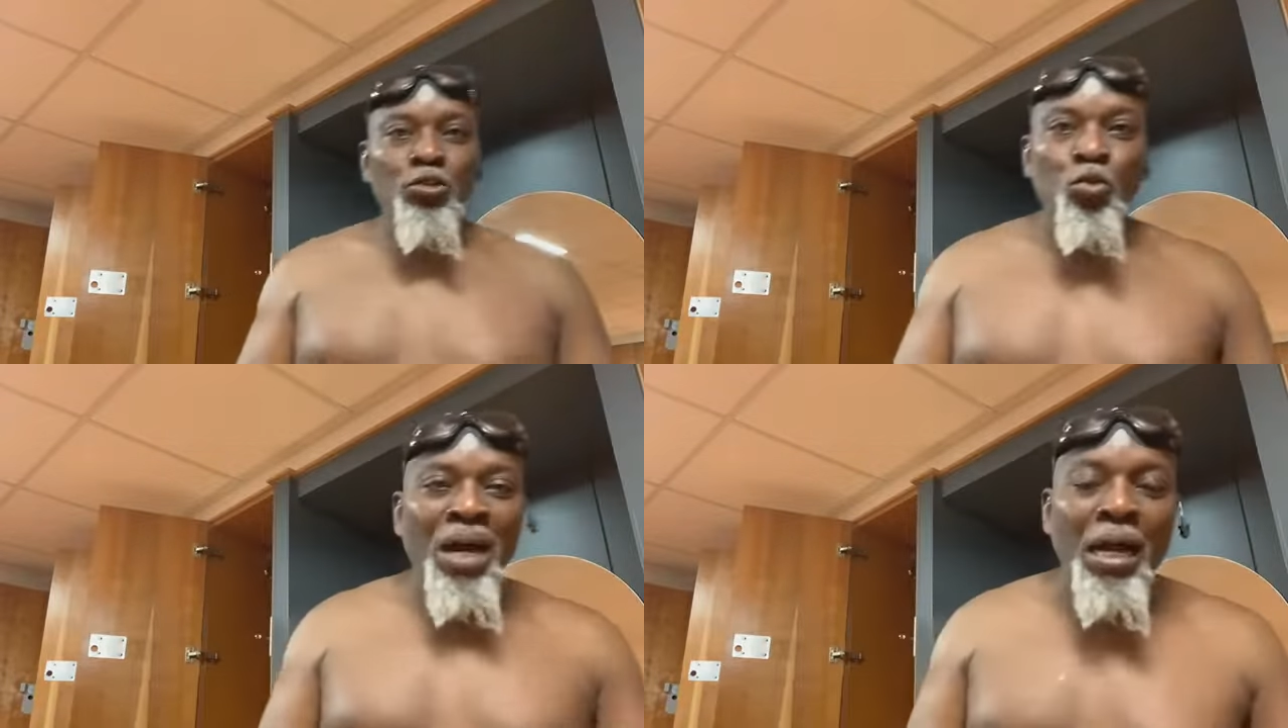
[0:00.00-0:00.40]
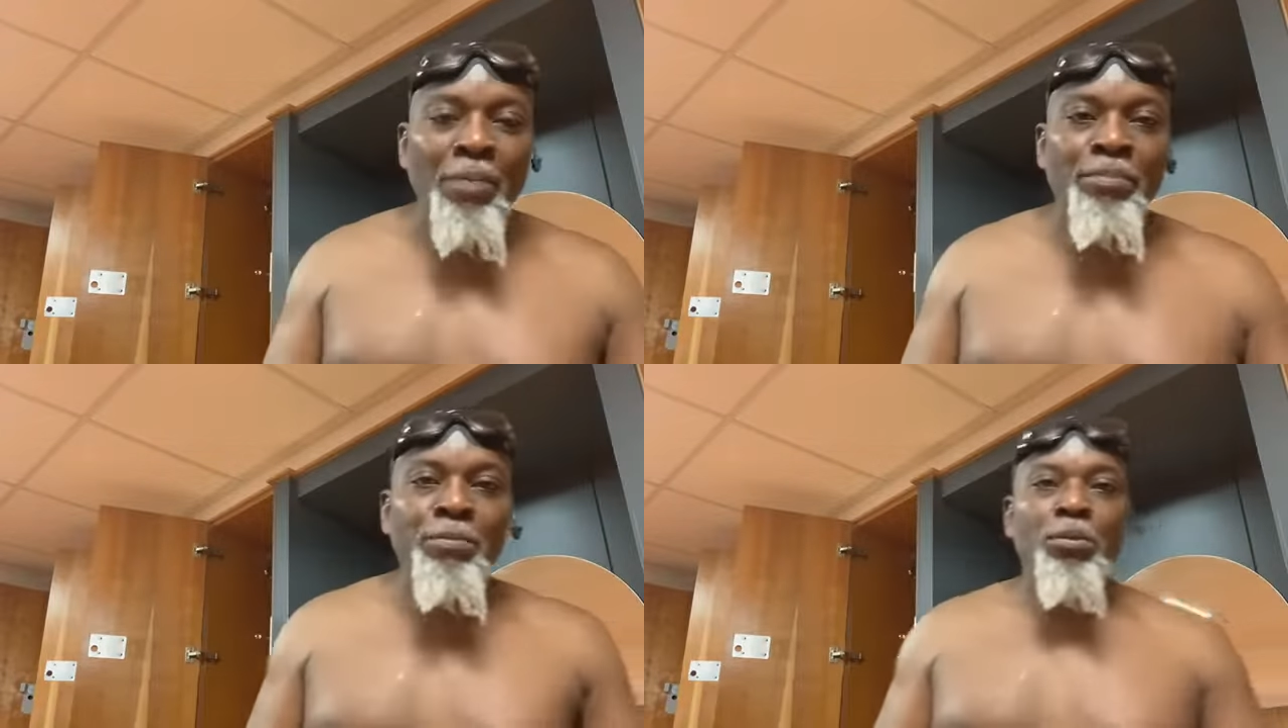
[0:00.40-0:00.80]
You
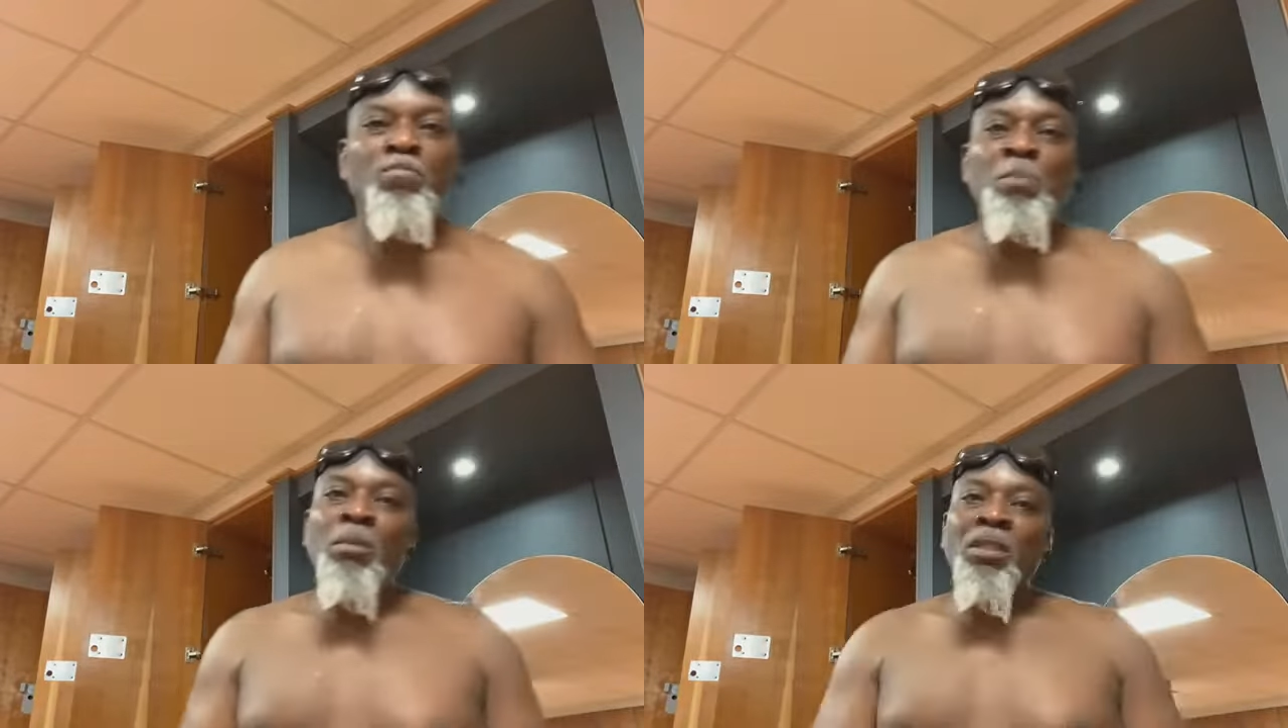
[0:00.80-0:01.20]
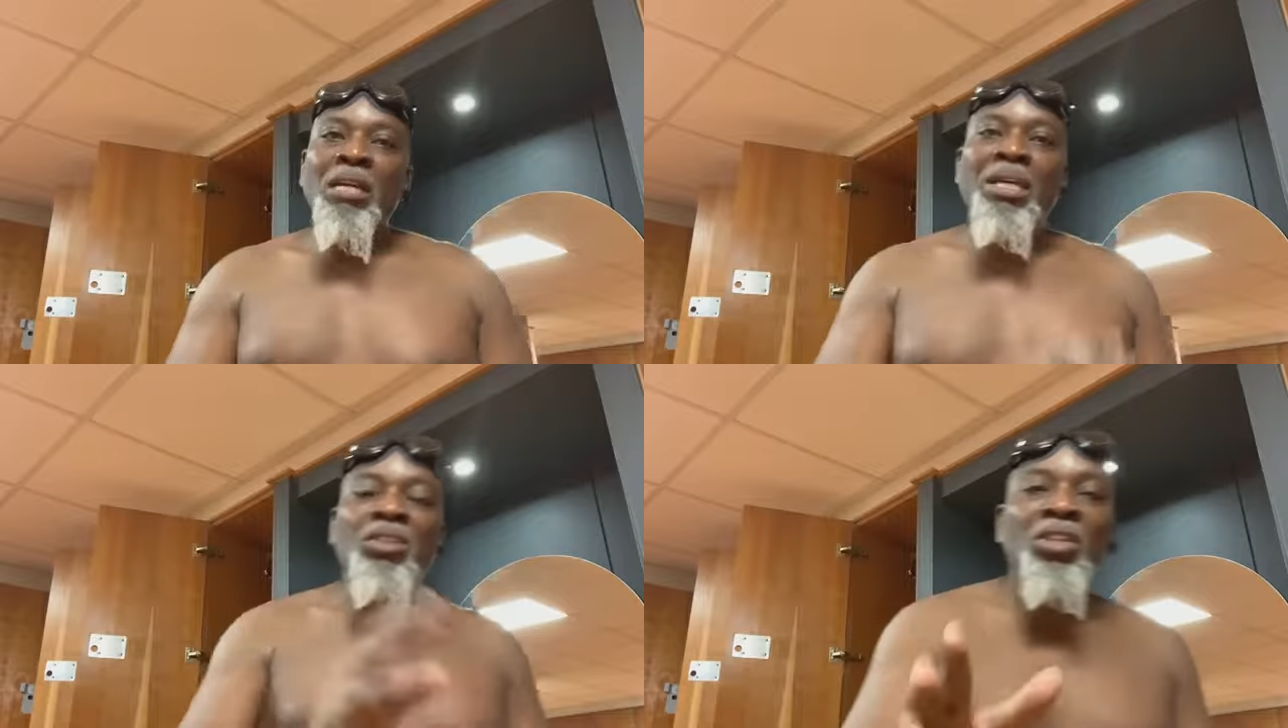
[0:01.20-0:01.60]
are people.
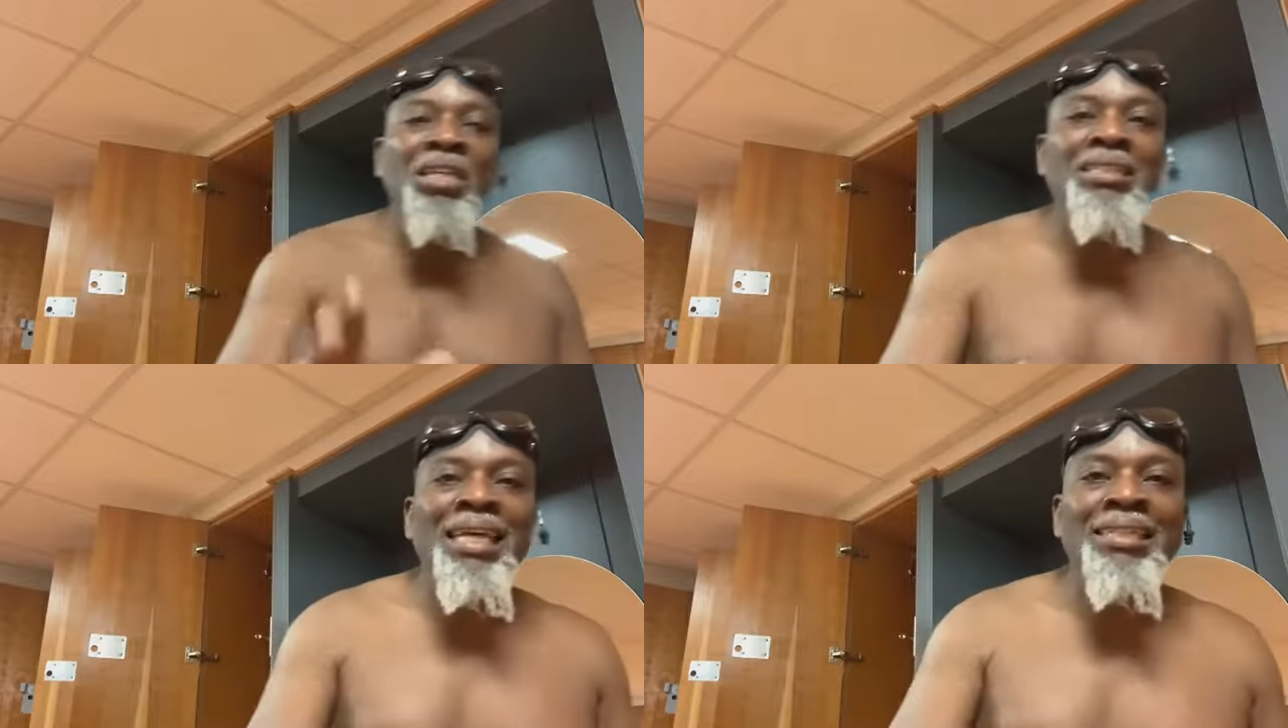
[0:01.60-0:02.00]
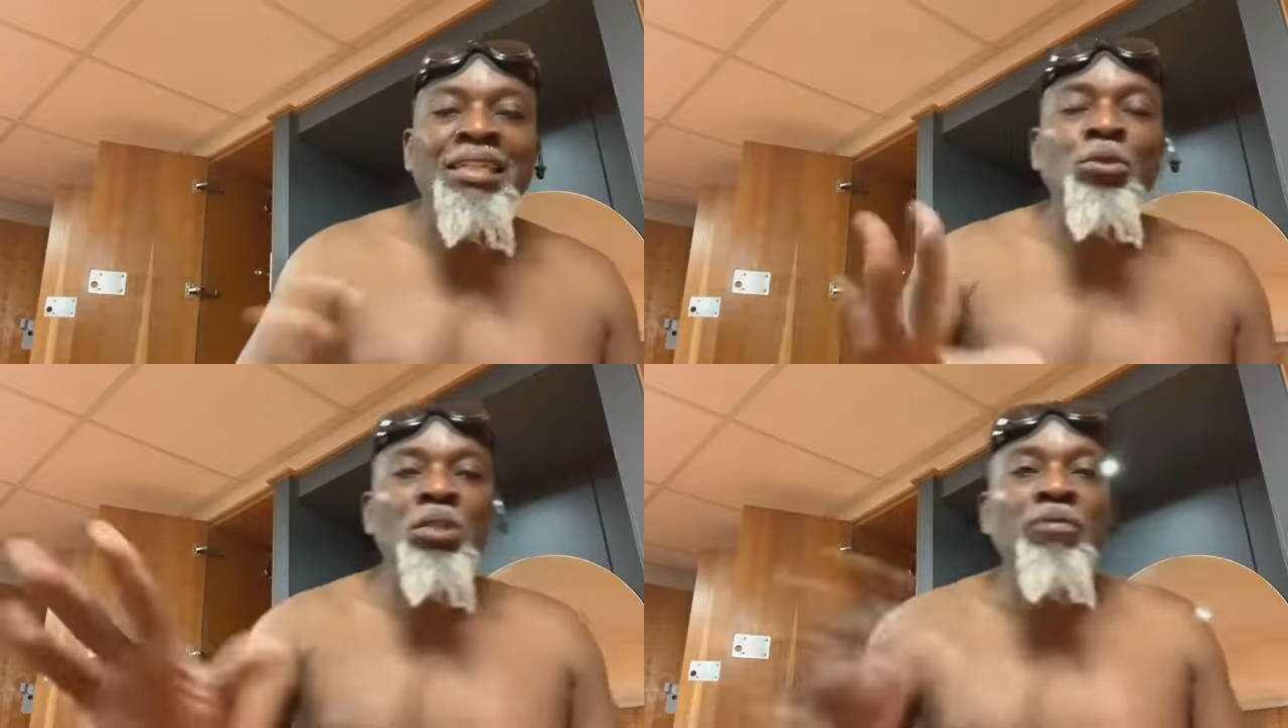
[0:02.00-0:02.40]
There are things that
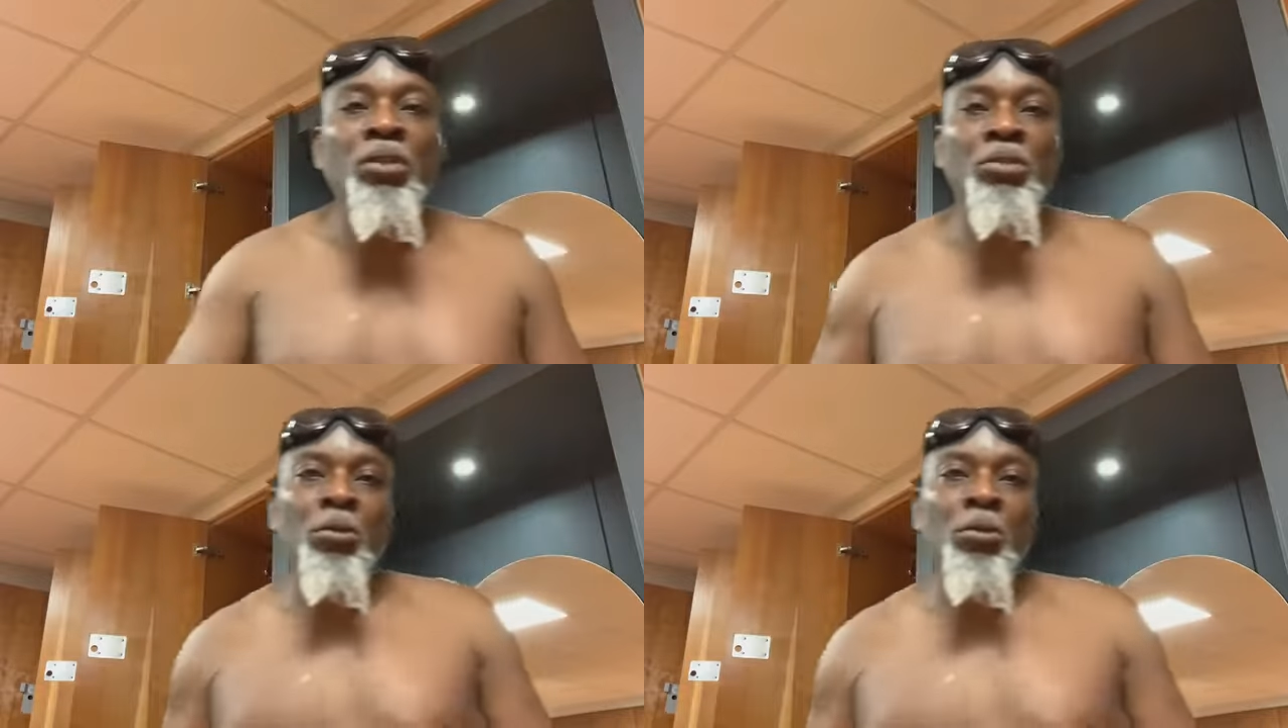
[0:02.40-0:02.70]
they don't even